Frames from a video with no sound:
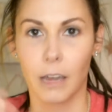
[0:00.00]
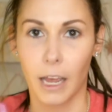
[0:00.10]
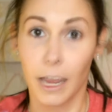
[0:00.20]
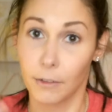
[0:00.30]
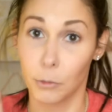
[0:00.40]

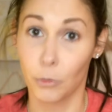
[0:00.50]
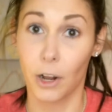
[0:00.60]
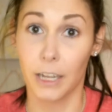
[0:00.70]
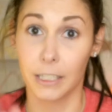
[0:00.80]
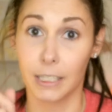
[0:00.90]
have to
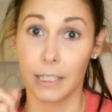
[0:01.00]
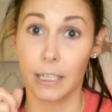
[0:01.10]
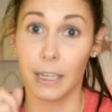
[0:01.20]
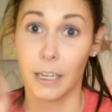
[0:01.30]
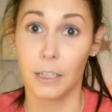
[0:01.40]
bronze
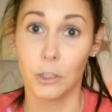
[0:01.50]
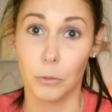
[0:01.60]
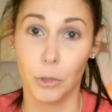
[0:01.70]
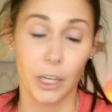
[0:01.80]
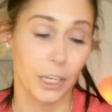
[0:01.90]
and do
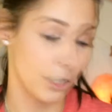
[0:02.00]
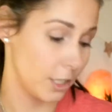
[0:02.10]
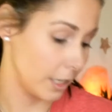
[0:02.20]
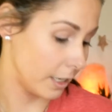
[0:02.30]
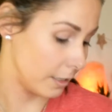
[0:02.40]
blush.
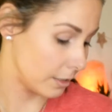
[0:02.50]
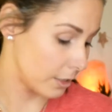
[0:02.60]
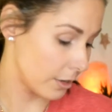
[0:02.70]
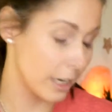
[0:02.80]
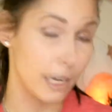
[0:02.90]
And
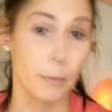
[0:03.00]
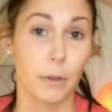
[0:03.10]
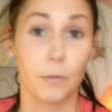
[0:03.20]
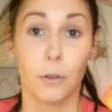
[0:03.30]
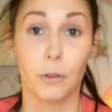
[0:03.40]
sorry, my
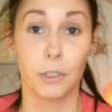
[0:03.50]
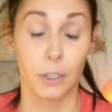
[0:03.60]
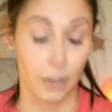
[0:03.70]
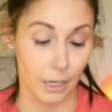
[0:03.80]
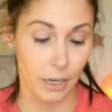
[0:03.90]
phone is
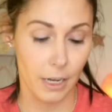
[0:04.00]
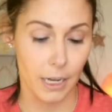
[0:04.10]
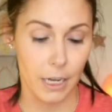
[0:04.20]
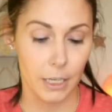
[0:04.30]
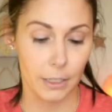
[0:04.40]
on.
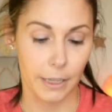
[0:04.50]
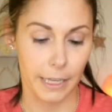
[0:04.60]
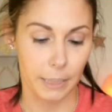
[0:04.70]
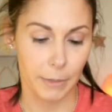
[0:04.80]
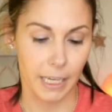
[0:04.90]
So
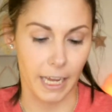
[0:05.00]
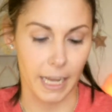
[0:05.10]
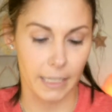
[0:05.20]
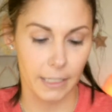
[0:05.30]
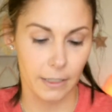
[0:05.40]
that's my
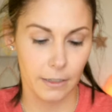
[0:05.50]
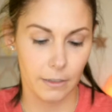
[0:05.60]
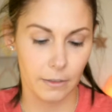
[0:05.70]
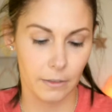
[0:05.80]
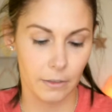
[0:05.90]
cat.
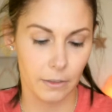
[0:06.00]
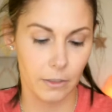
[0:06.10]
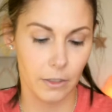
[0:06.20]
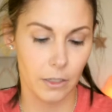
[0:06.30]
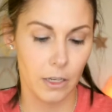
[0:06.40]

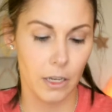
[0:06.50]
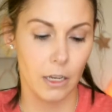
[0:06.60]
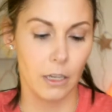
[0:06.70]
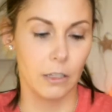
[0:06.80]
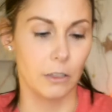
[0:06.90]

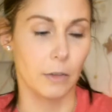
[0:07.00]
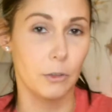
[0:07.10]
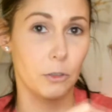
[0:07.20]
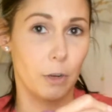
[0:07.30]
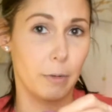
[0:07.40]
So I'm
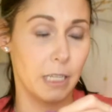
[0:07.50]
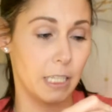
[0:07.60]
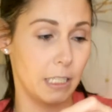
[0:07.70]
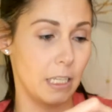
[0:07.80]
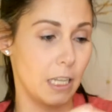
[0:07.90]
just rubbing
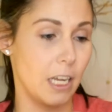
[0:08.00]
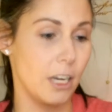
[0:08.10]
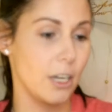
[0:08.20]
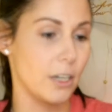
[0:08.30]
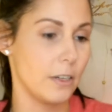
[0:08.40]
this in
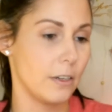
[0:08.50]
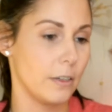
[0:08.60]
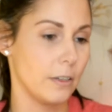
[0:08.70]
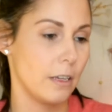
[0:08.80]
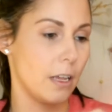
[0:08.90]
there,
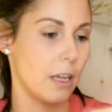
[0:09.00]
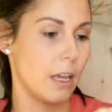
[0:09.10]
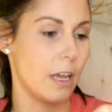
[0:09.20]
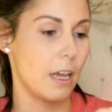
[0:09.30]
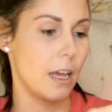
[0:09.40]

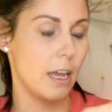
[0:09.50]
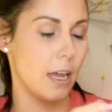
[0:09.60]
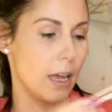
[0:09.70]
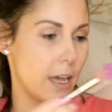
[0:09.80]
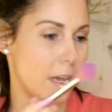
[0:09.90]

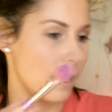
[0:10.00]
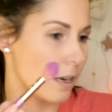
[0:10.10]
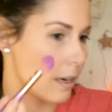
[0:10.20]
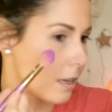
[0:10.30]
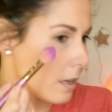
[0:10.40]

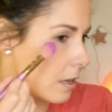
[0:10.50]
and